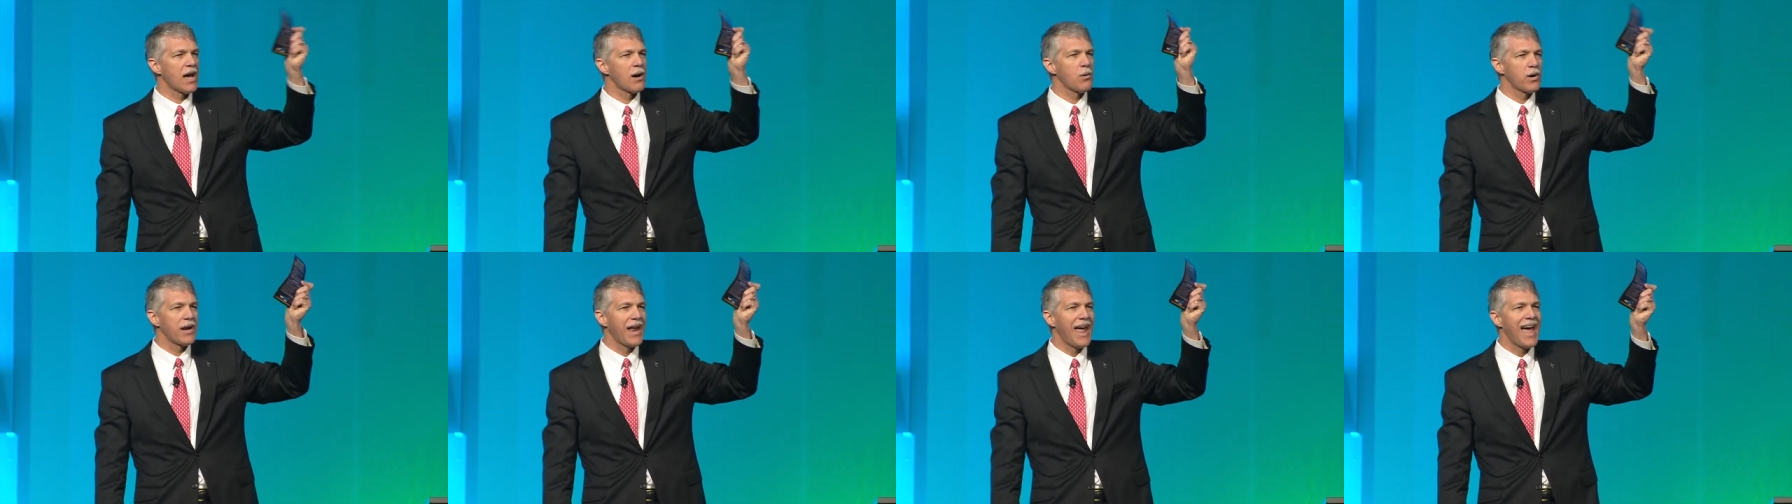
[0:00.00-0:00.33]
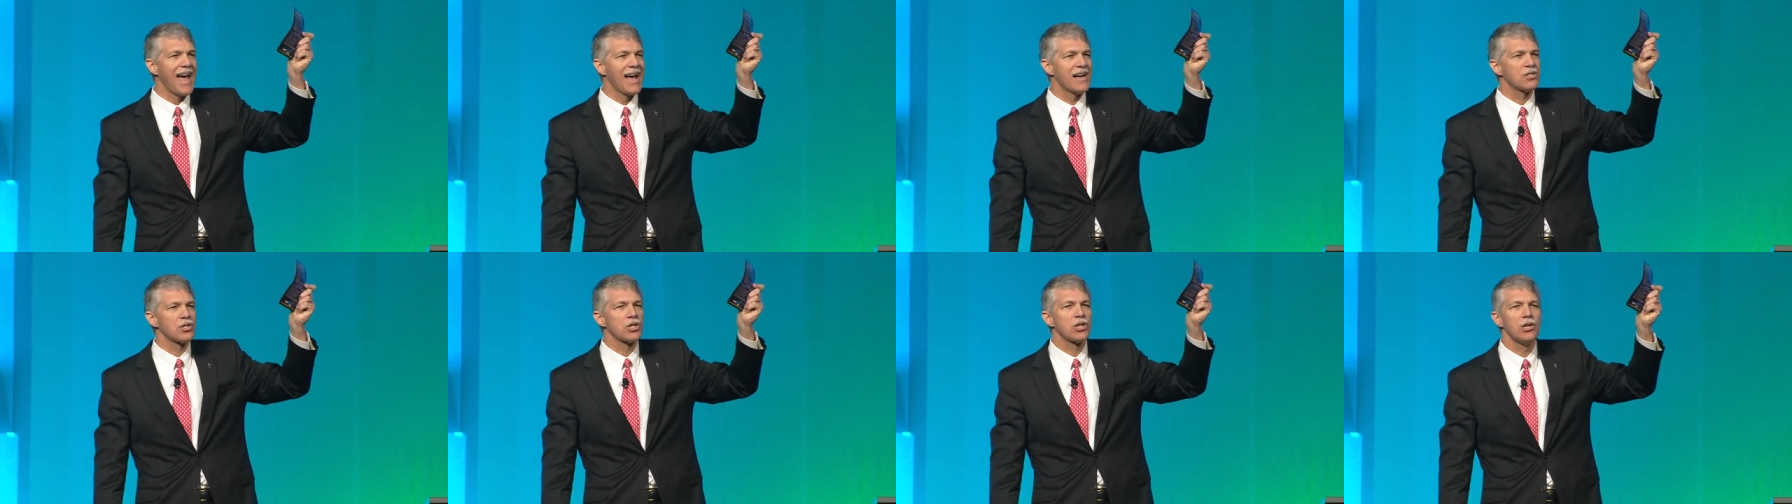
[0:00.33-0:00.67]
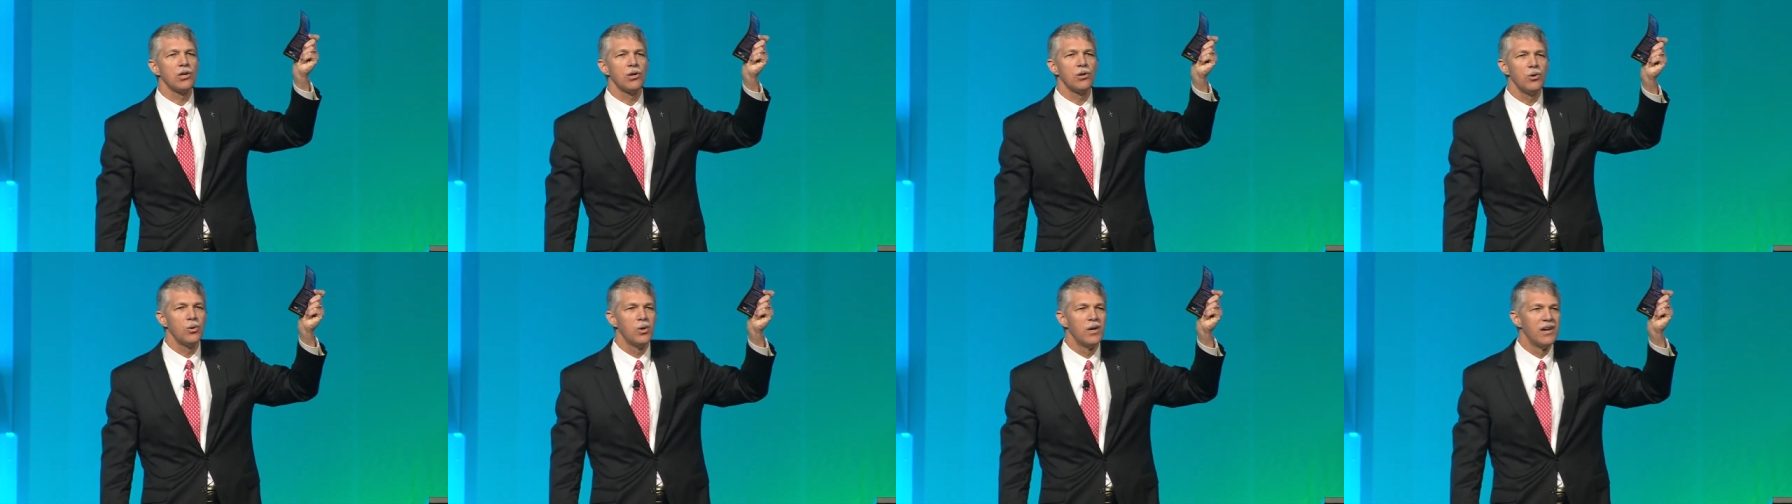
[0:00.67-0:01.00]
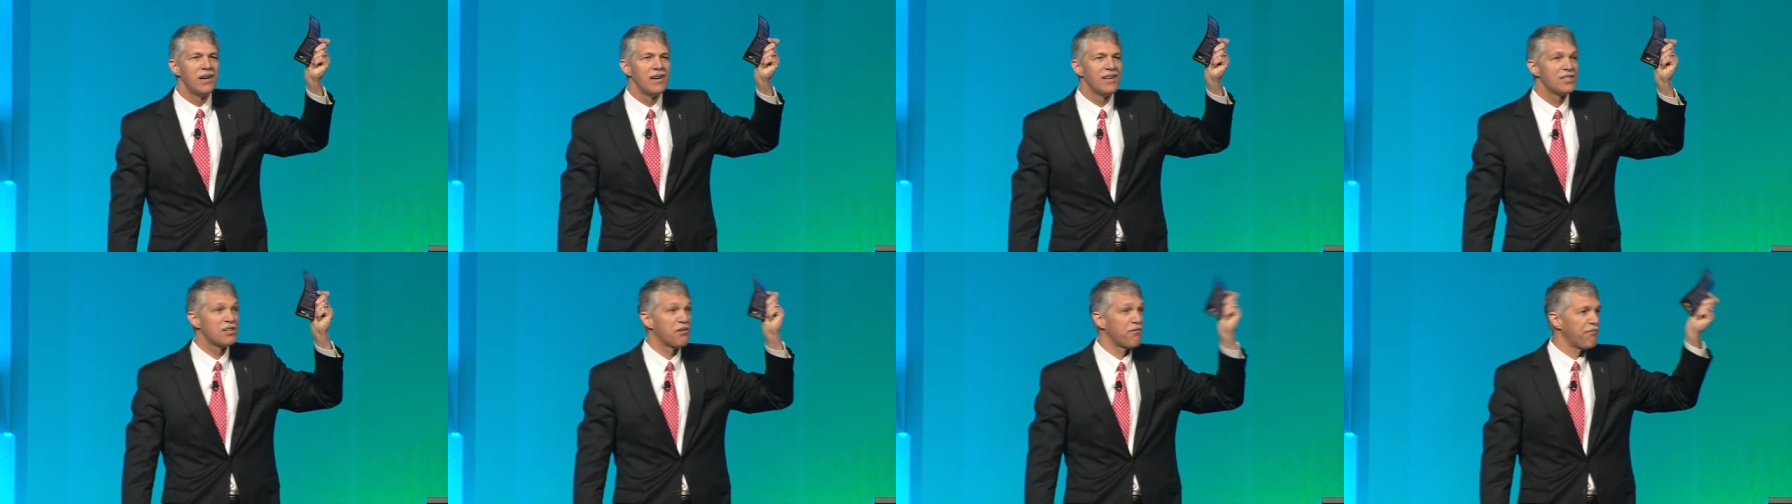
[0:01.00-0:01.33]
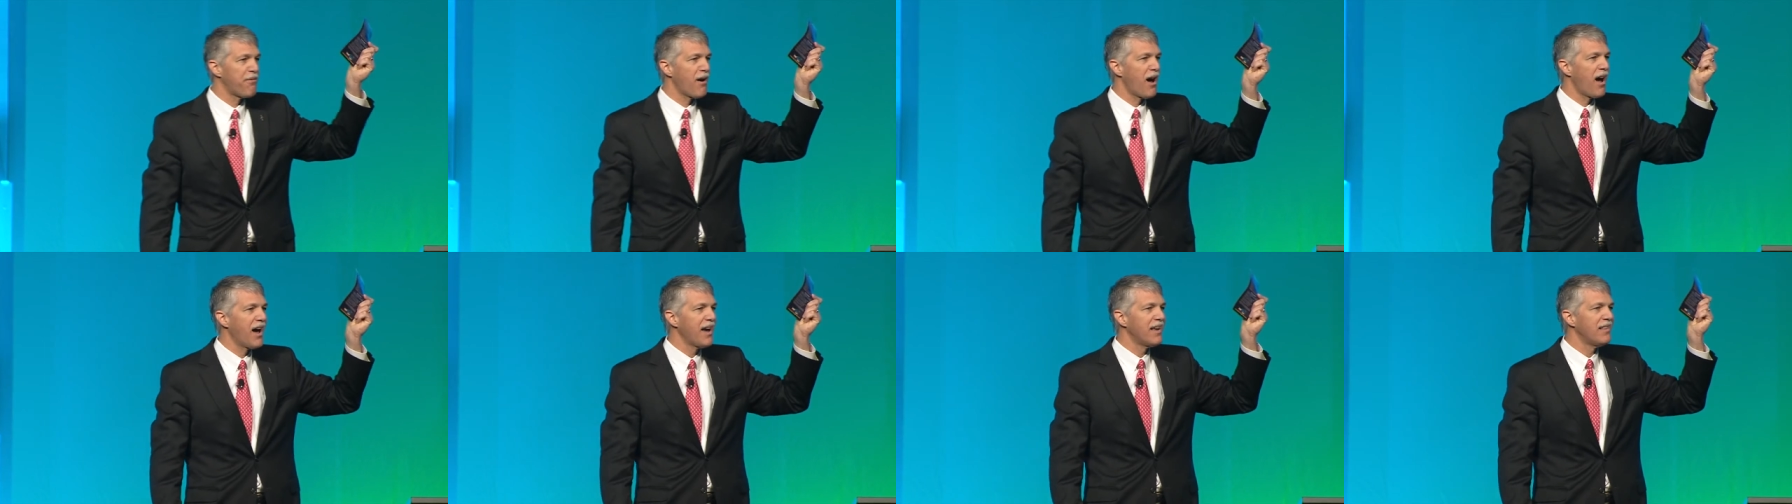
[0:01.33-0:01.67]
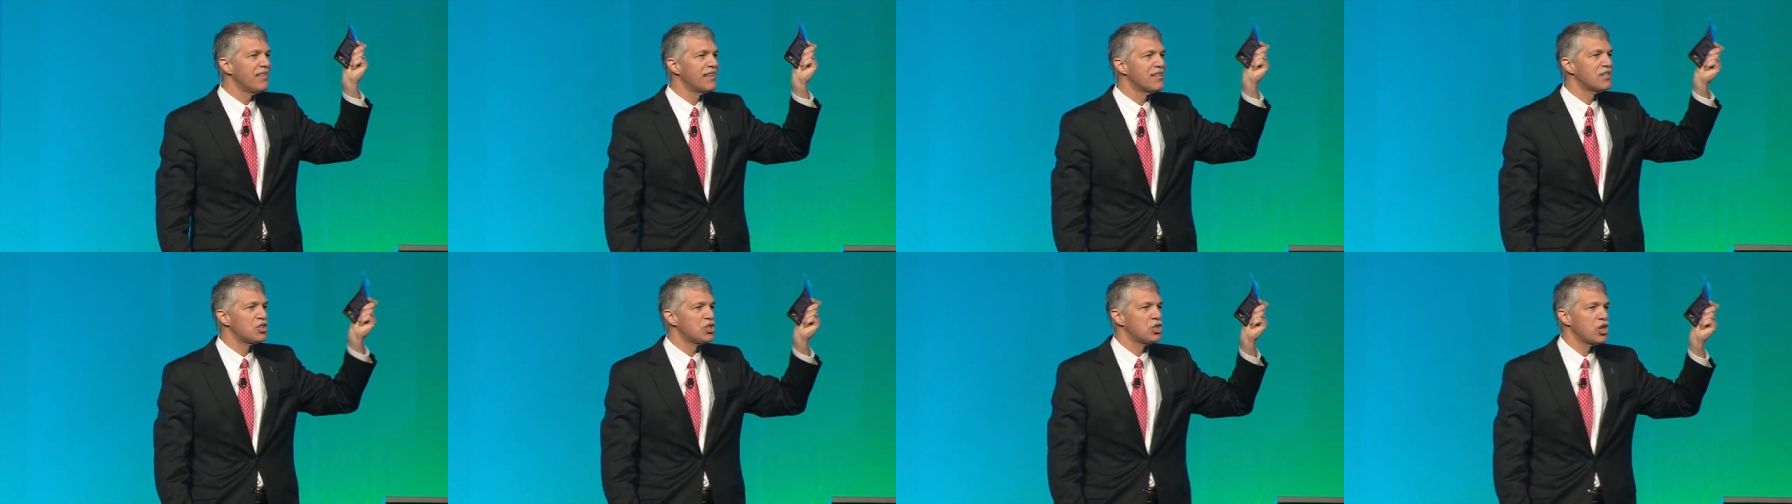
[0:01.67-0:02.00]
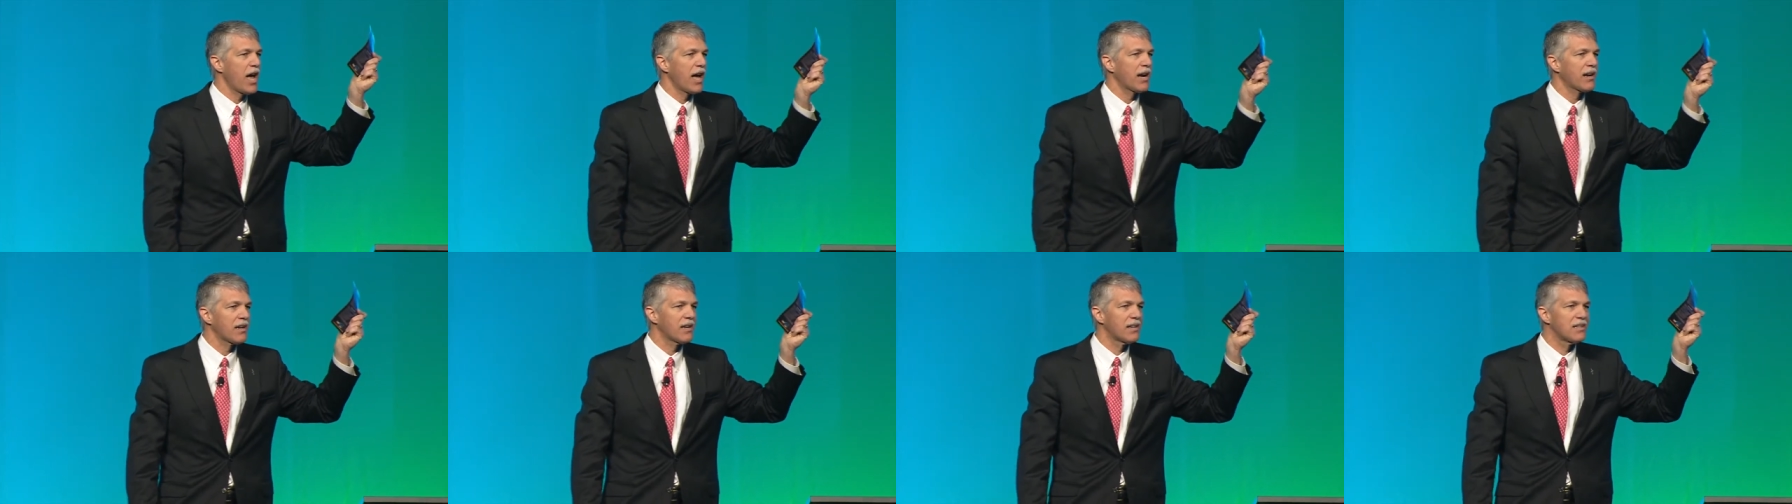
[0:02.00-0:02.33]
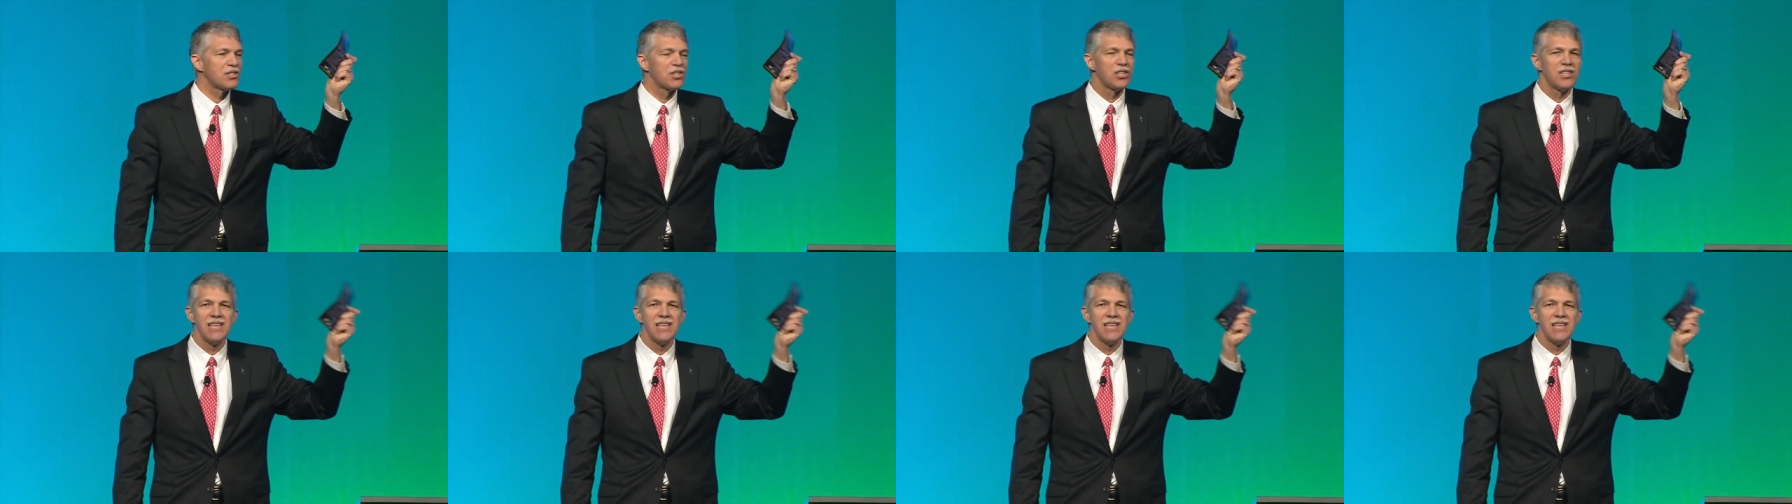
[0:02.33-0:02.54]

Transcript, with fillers: I would ask you to find this checklist.